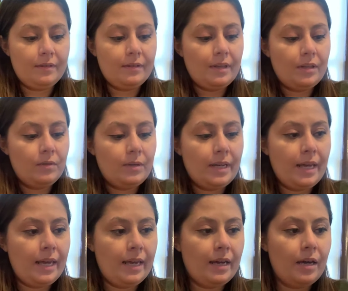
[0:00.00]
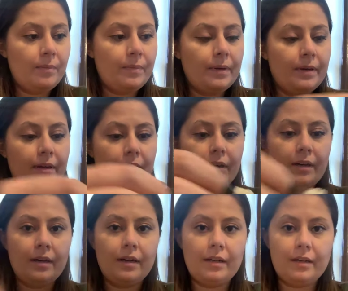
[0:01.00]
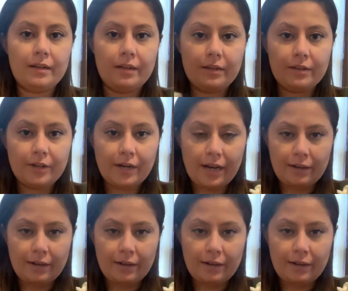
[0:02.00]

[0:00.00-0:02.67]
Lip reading: that you can hang up on your